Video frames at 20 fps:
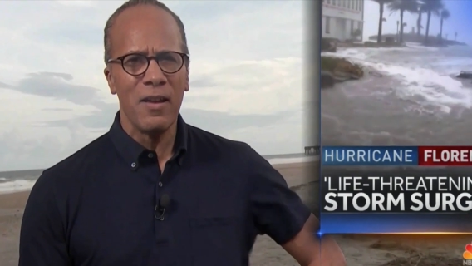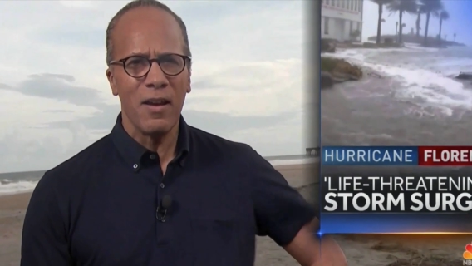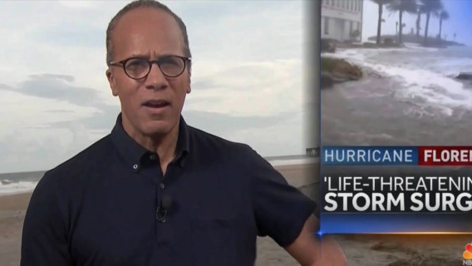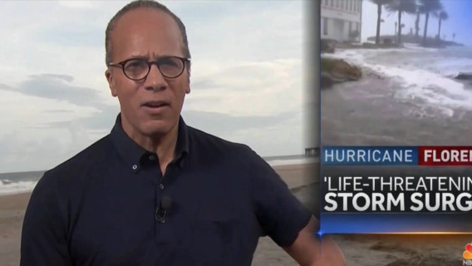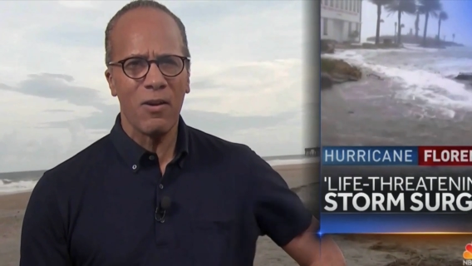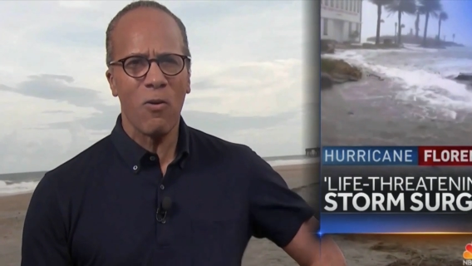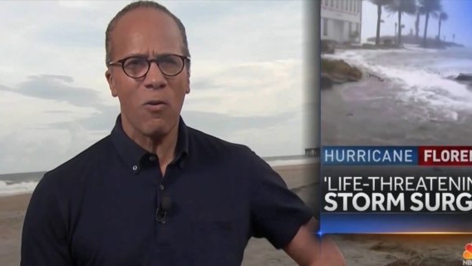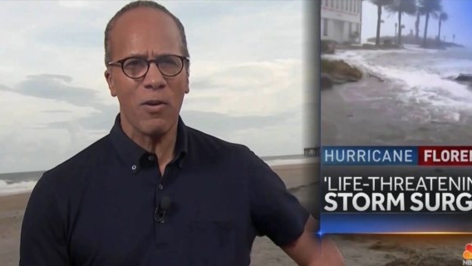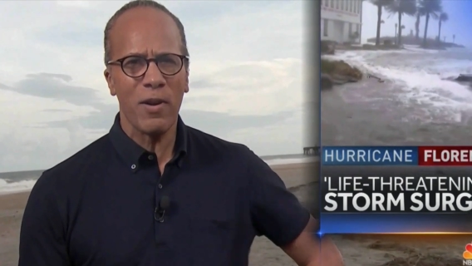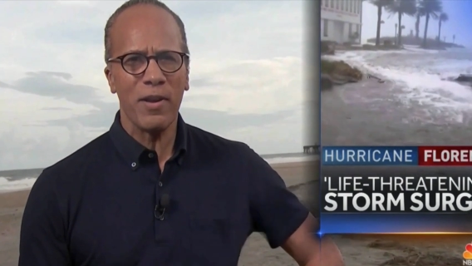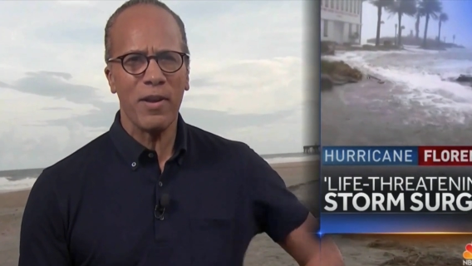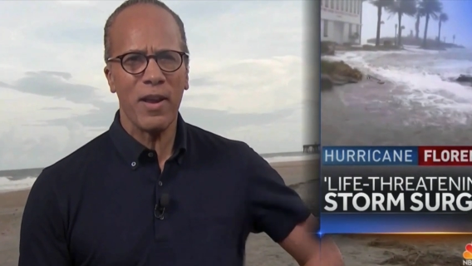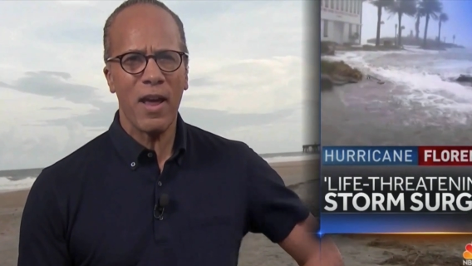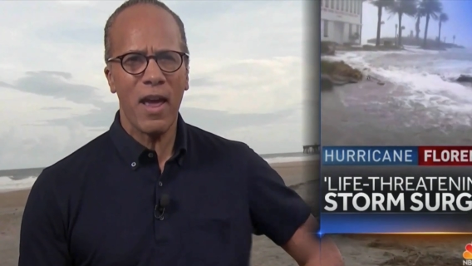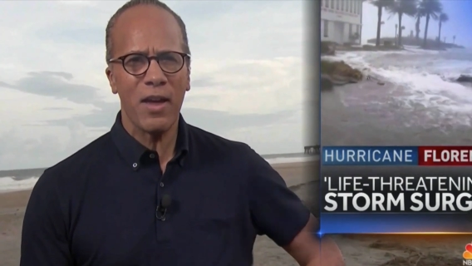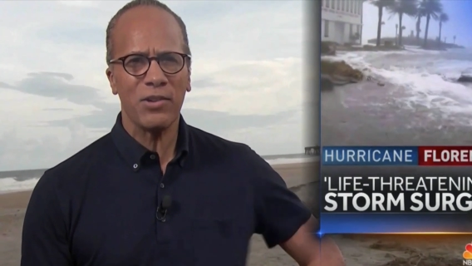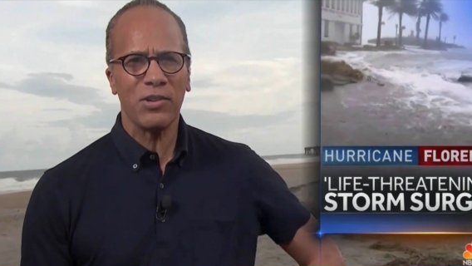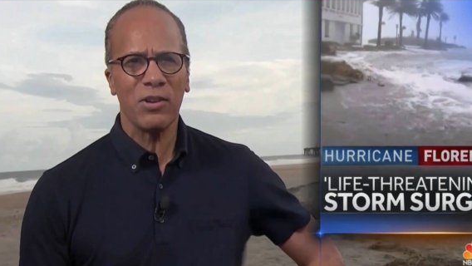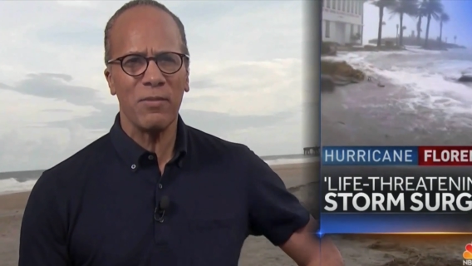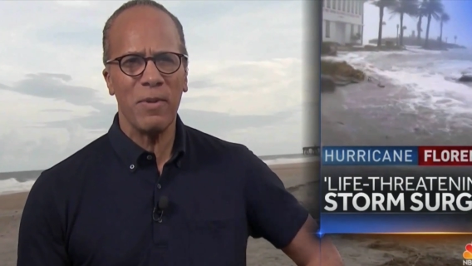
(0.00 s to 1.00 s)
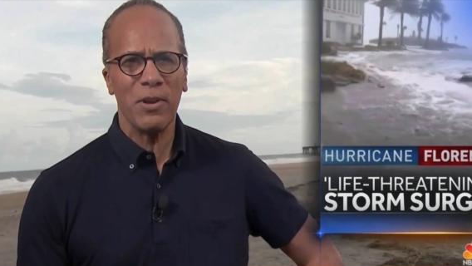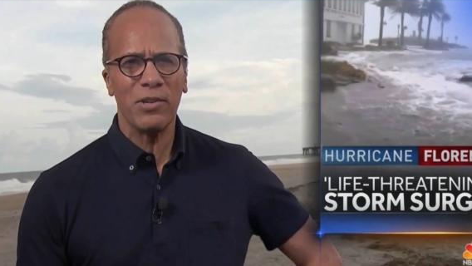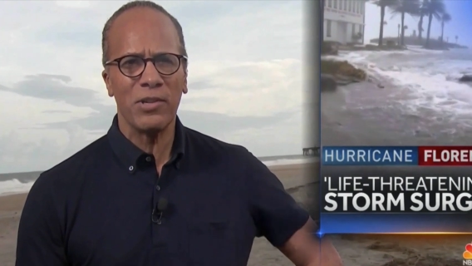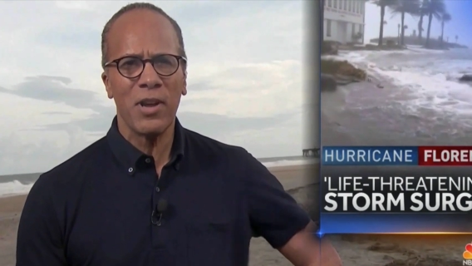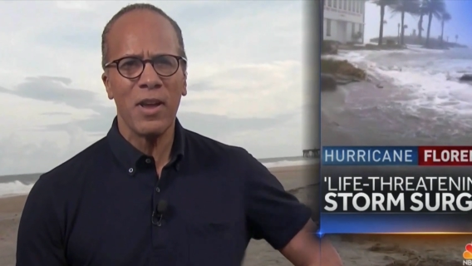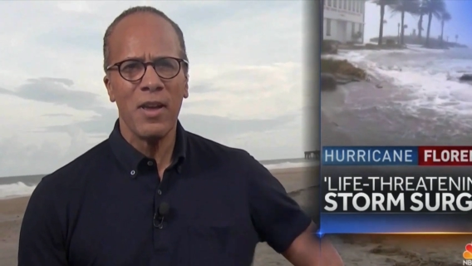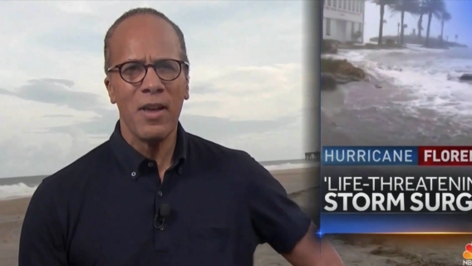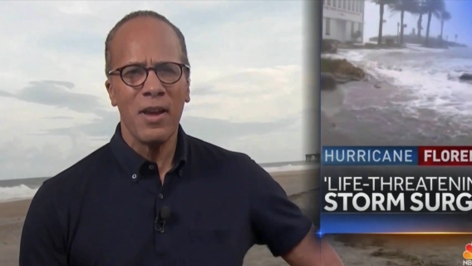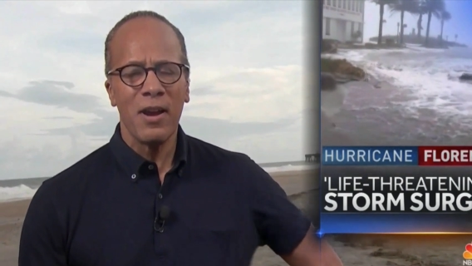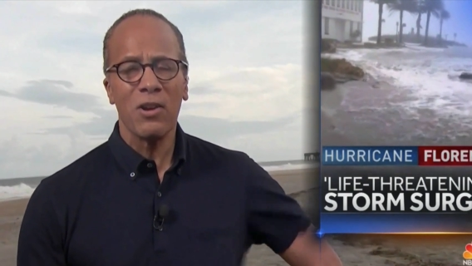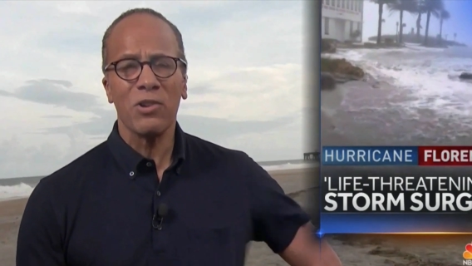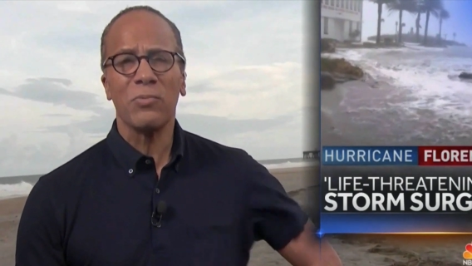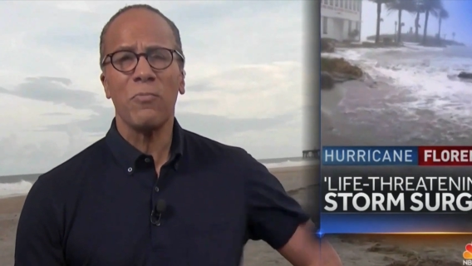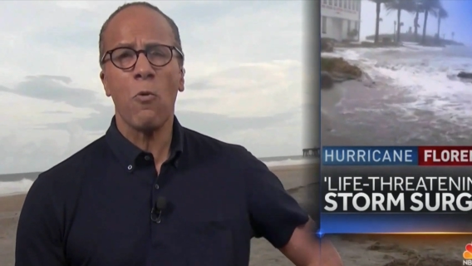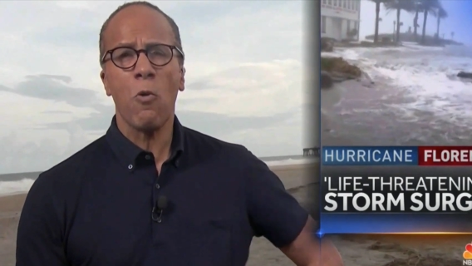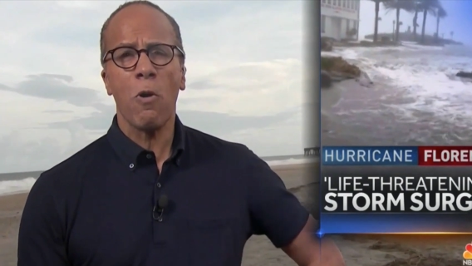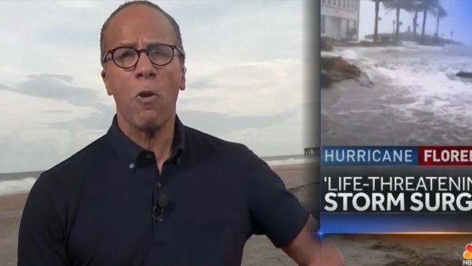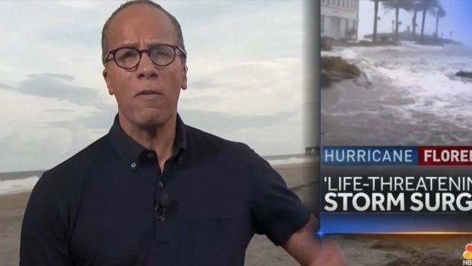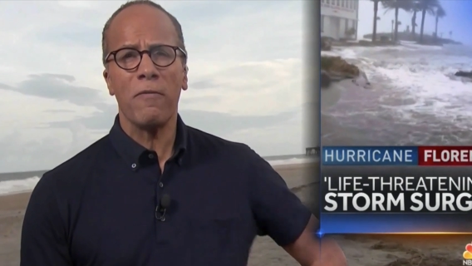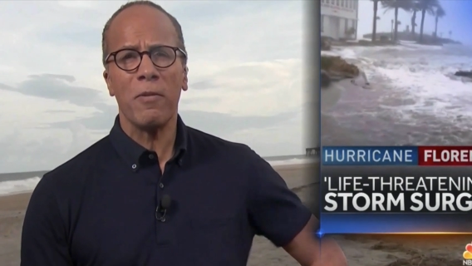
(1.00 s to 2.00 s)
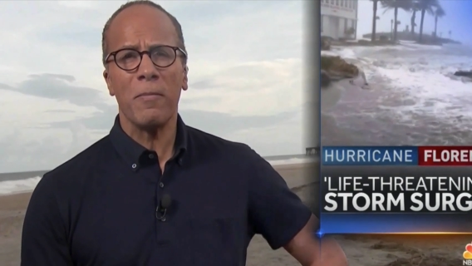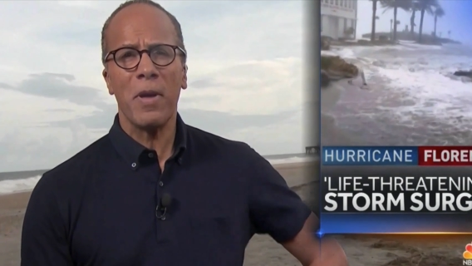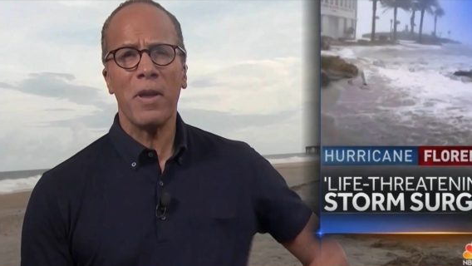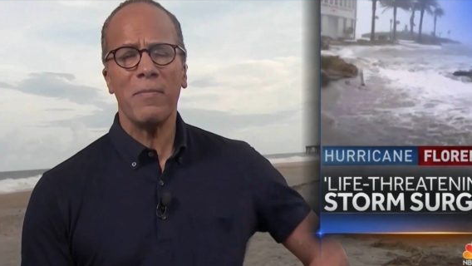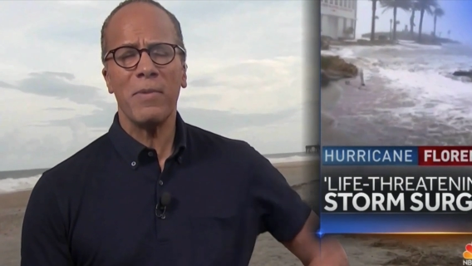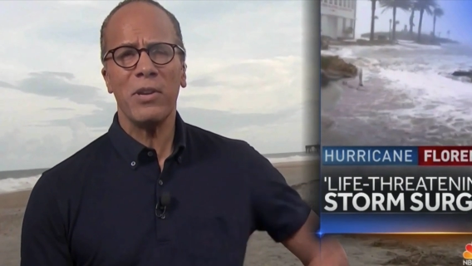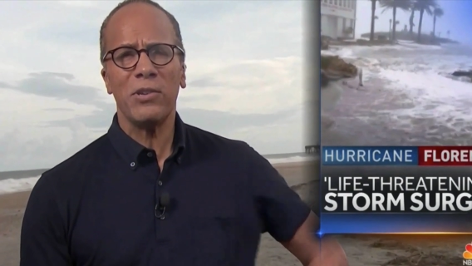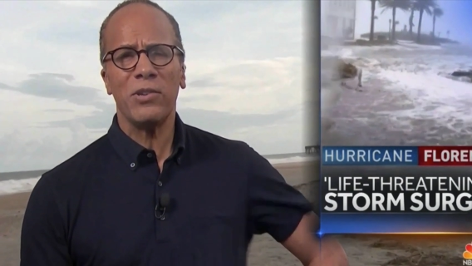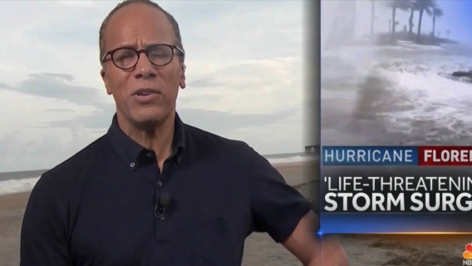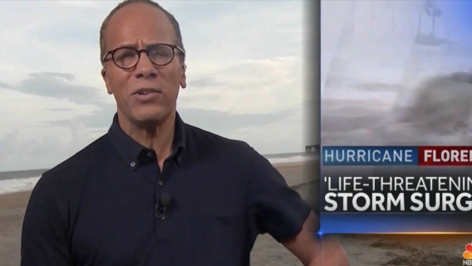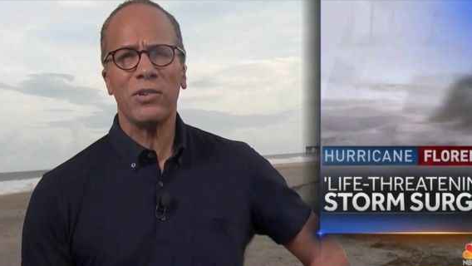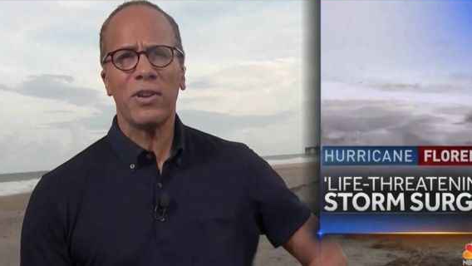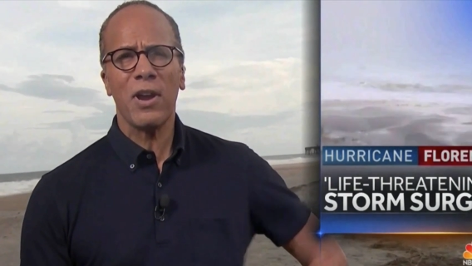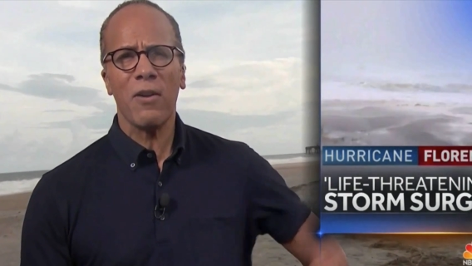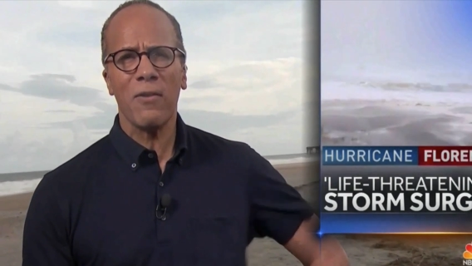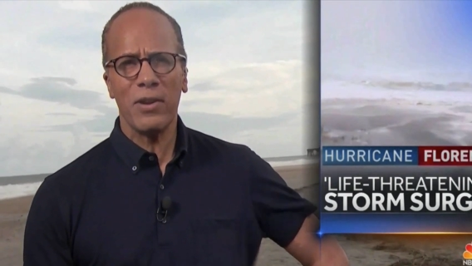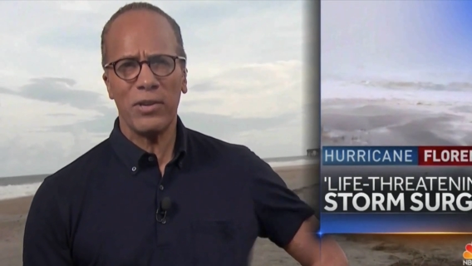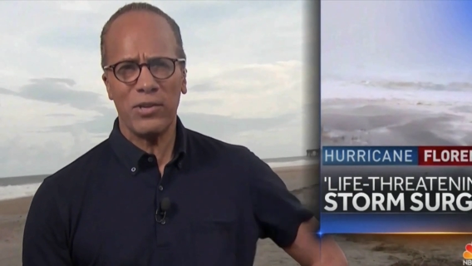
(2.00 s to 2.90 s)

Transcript: according to estimates. Here's more from NBC's Kerry